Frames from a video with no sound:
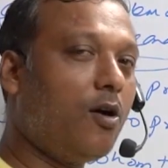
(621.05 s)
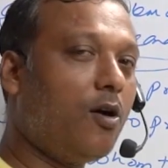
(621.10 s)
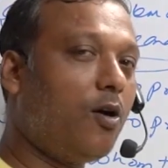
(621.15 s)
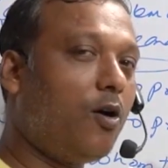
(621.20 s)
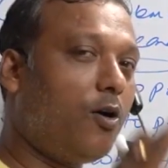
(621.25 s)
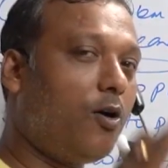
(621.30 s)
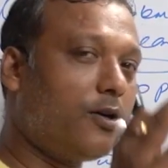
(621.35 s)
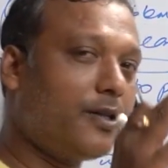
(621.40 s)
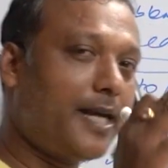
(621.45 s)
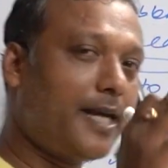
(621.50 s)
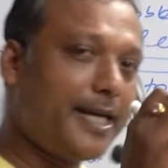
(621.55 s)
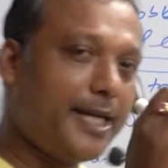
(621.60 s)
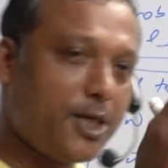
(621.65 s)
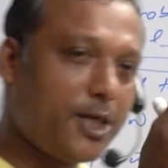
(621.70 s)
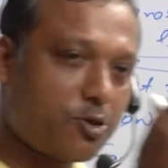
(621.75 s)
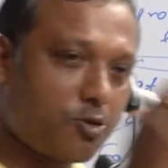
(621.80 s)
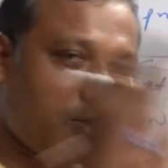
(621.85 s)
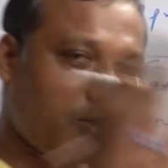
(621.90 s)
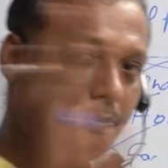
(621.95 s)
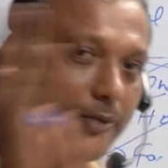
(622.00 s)
All the
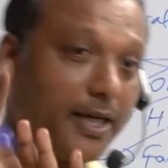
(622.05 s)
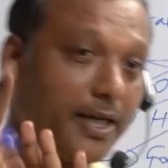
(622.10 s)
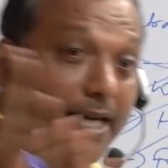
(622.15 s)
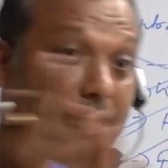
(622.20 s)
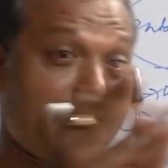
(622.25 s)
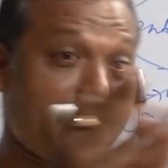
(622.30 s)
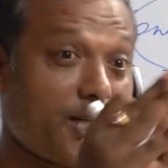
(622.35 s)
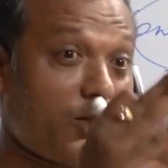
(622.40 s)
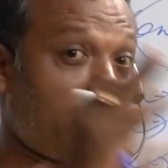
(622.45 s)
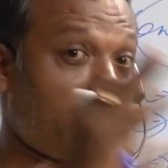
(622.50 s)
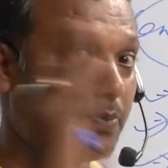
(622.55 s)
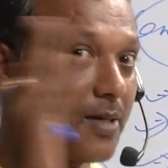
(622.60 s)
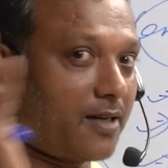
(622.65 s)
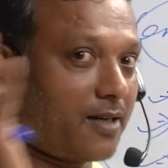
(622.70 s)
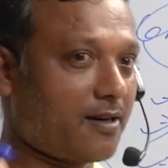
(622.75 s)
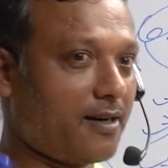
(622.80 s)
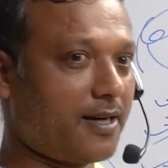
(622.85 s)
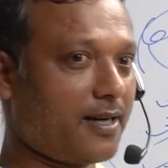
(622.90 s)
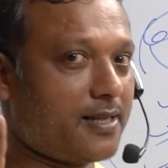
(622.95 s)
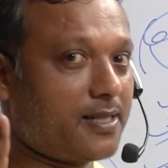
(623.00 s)
East European
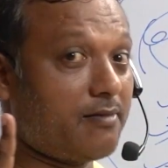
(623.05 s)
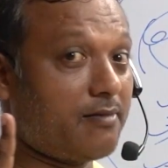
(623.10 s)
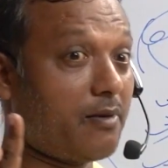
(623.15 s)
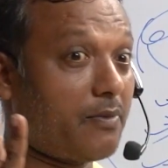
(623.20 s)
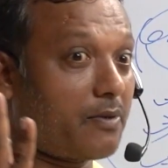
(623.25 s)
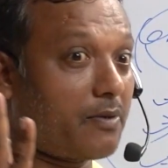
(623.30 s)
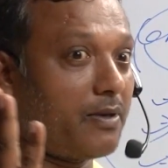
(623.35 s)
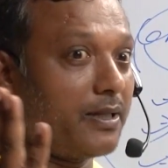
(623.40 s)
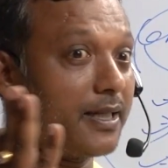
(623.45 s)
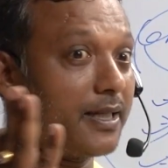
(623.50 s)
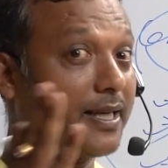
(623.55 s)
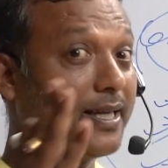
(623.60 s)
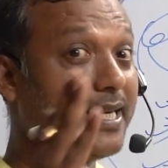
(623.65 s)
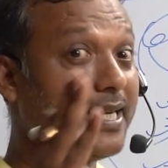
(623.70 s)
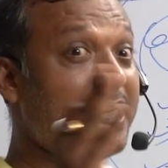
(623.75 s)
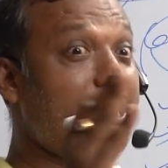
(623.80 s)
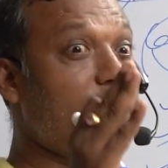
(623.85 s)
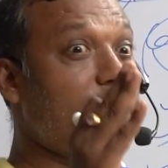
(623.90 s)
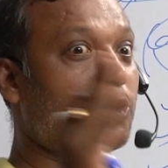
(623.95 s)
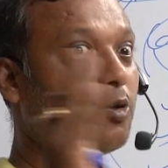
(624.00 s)
countries, remember one thing,
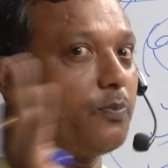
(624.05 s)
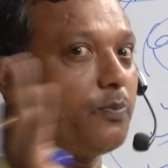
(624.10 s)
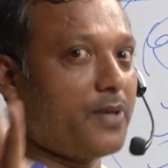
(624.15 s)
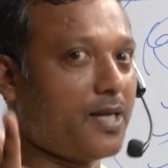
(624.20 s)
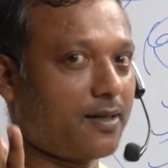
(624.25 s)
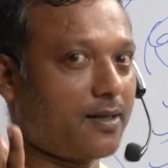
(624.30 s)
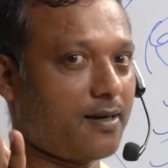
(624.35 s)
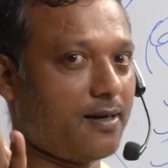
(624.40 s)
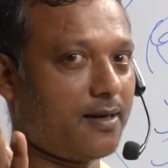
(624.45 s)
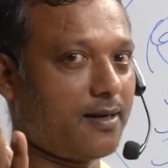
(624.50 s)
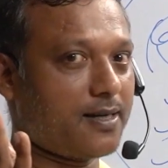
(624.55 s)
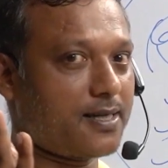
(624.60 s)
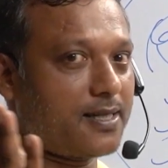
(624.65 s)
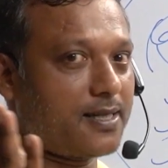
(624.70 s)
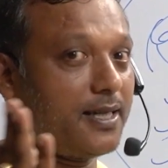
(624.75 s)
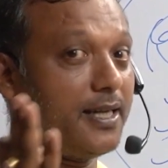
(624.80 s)
East European countries.